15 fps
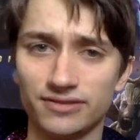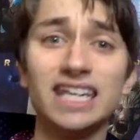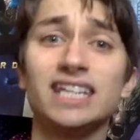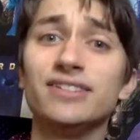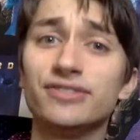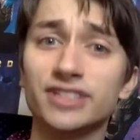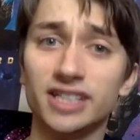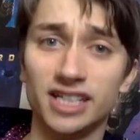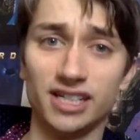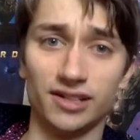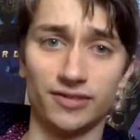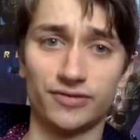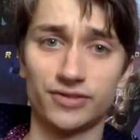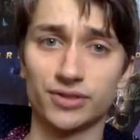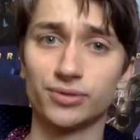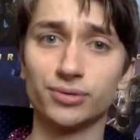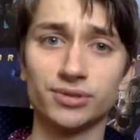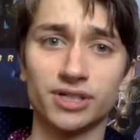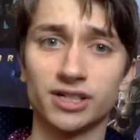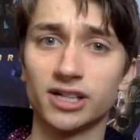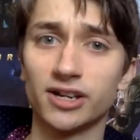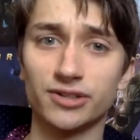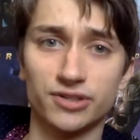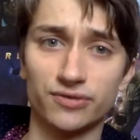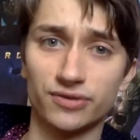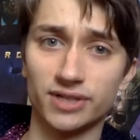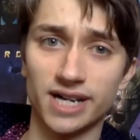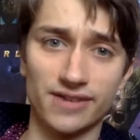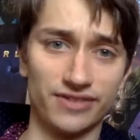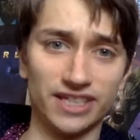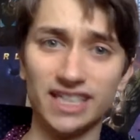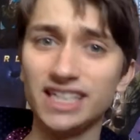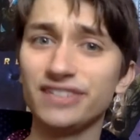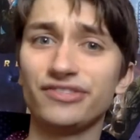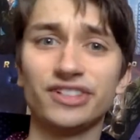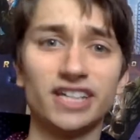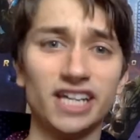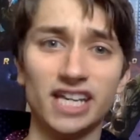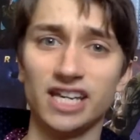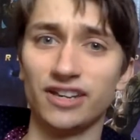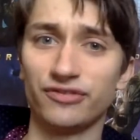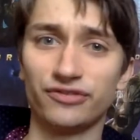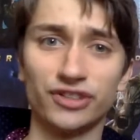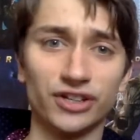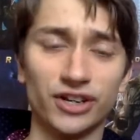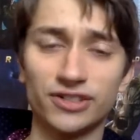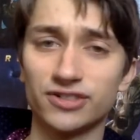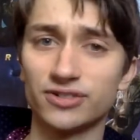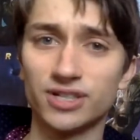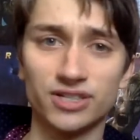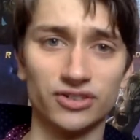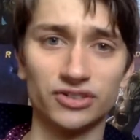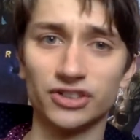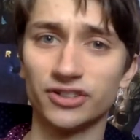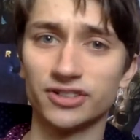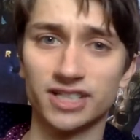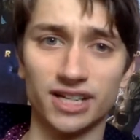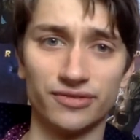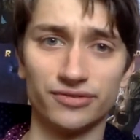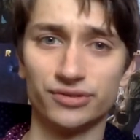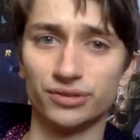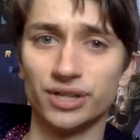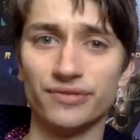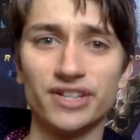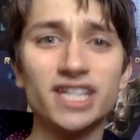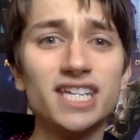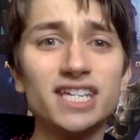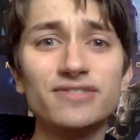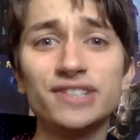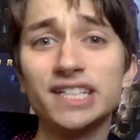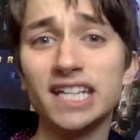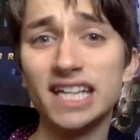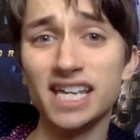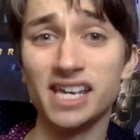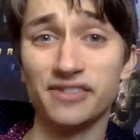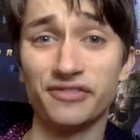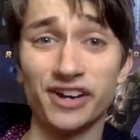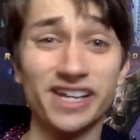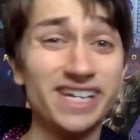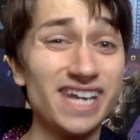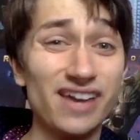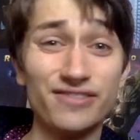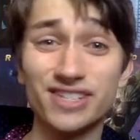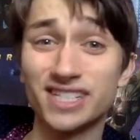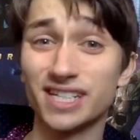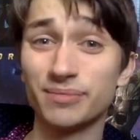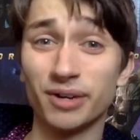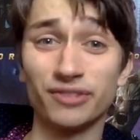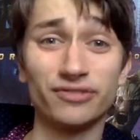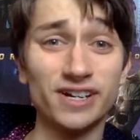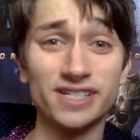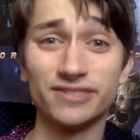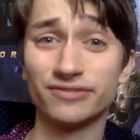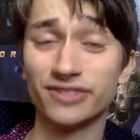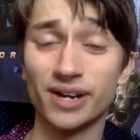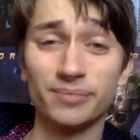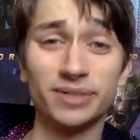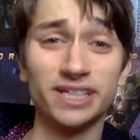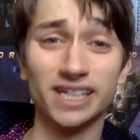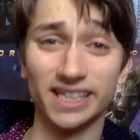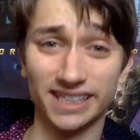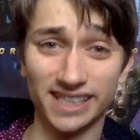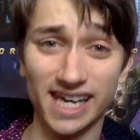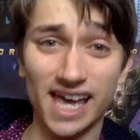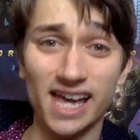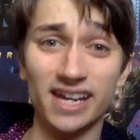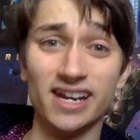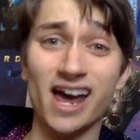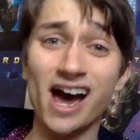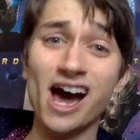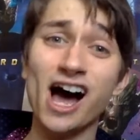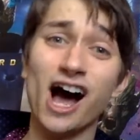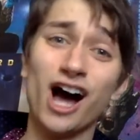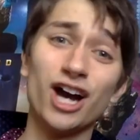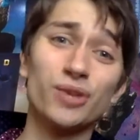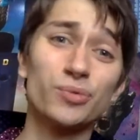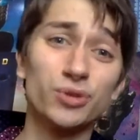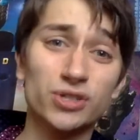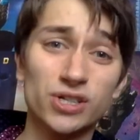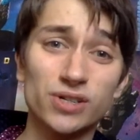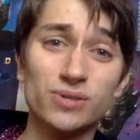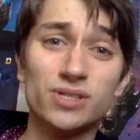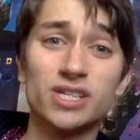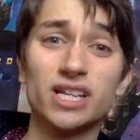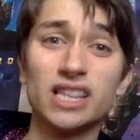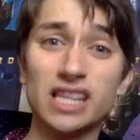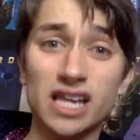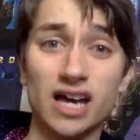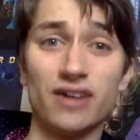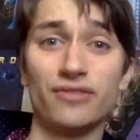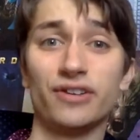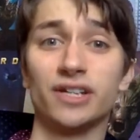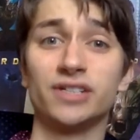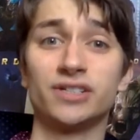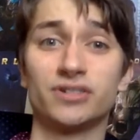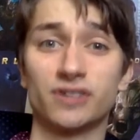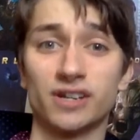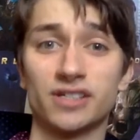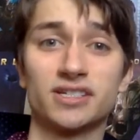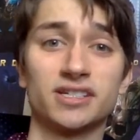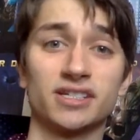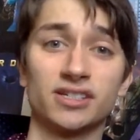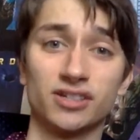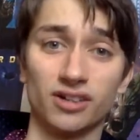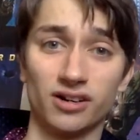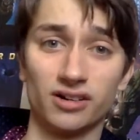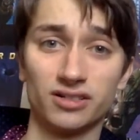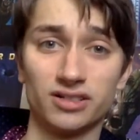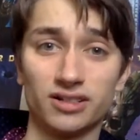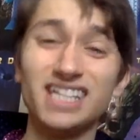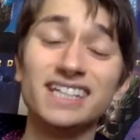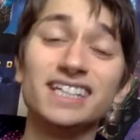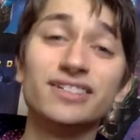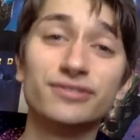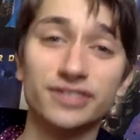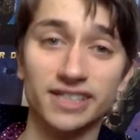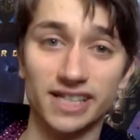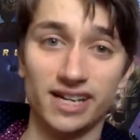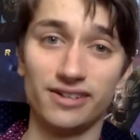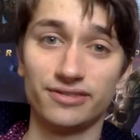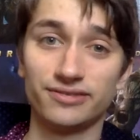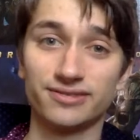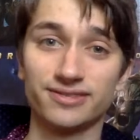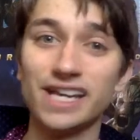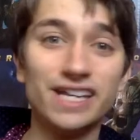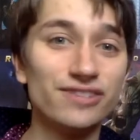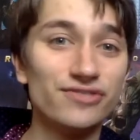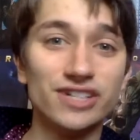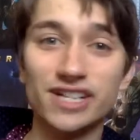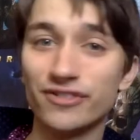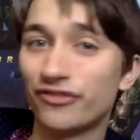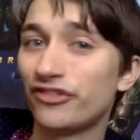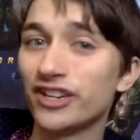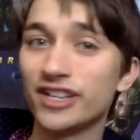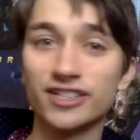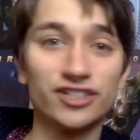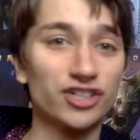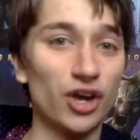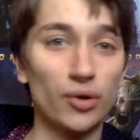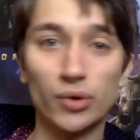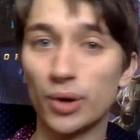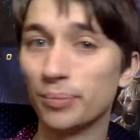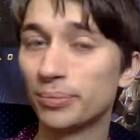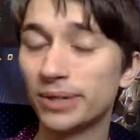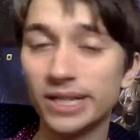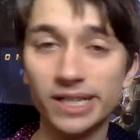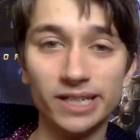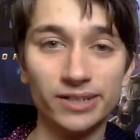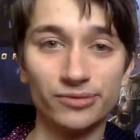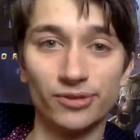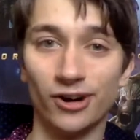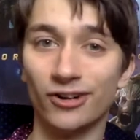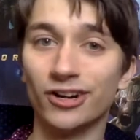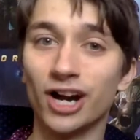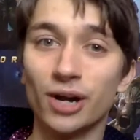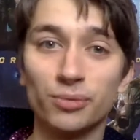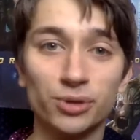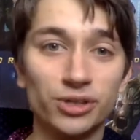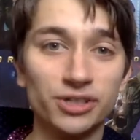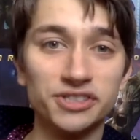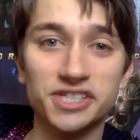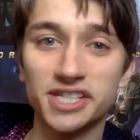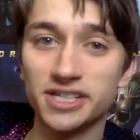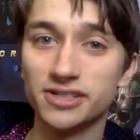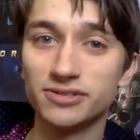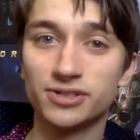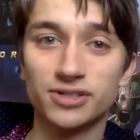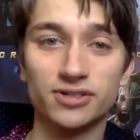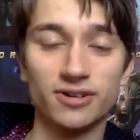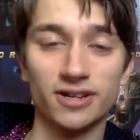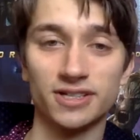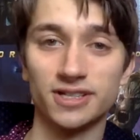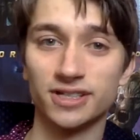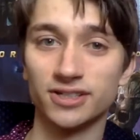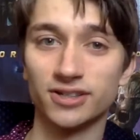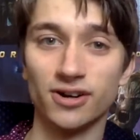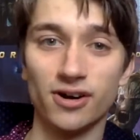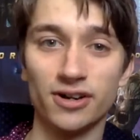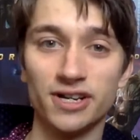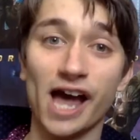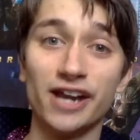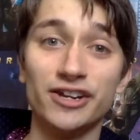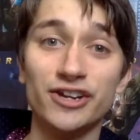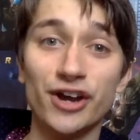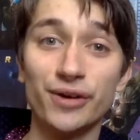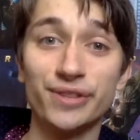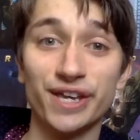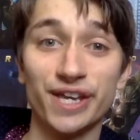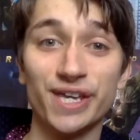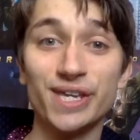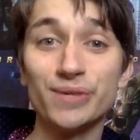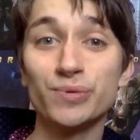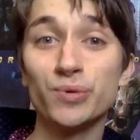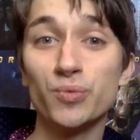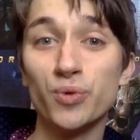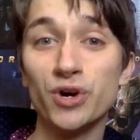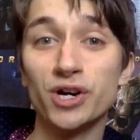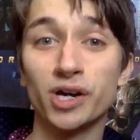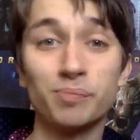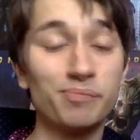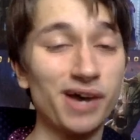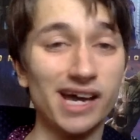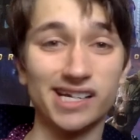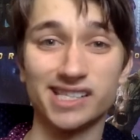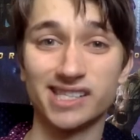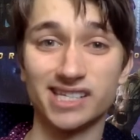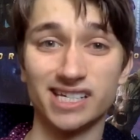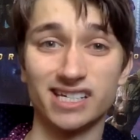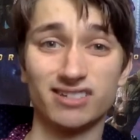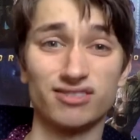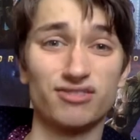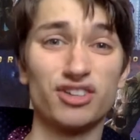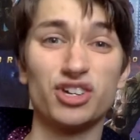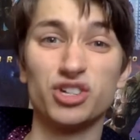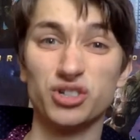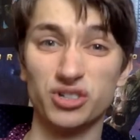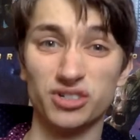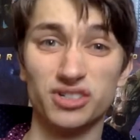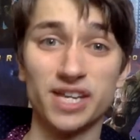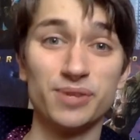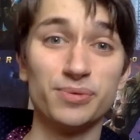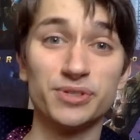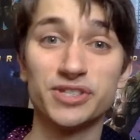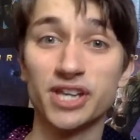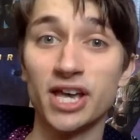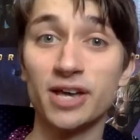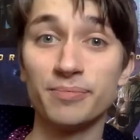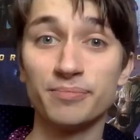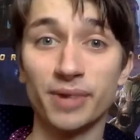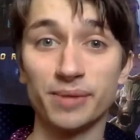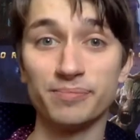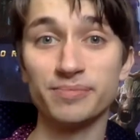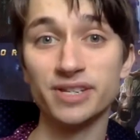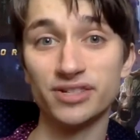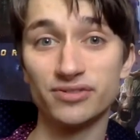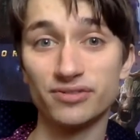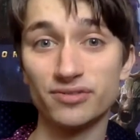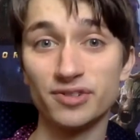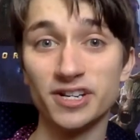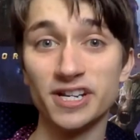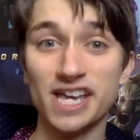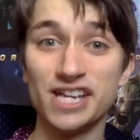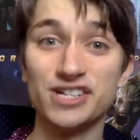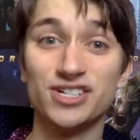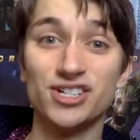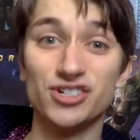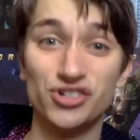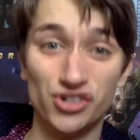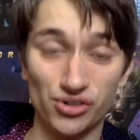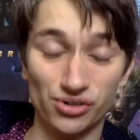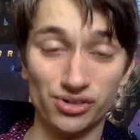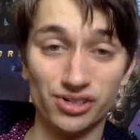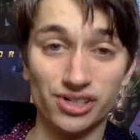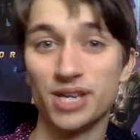Even if schools are closed forever. Even if the country is on lockdown forever. Even if I never see my friends and family again, I will choose to love and trust in God. Even if things go completely wrong, I will continue to trust in God and know that he will work bad things for good. He will turn my misery into joy.